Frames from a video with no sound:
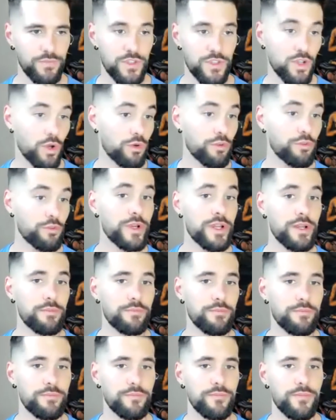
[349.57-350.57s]
Total
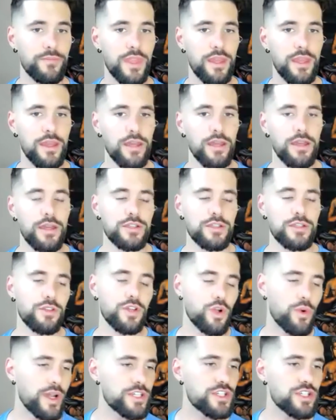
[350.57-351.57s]
freedom. So the
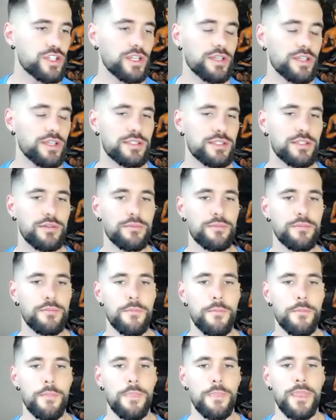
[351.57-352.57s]
question is,
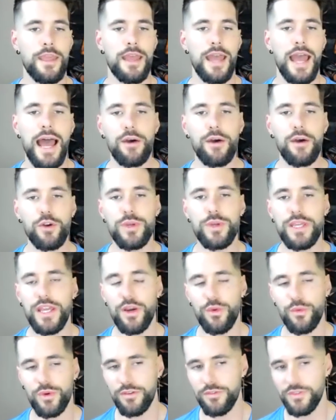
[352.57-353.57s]
how do we
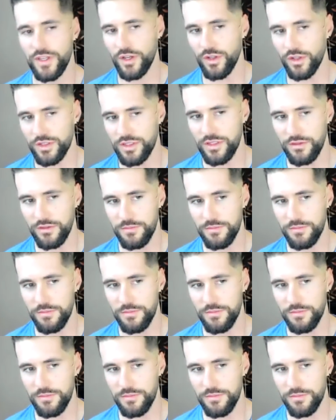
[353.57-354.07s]
get rid of guilt?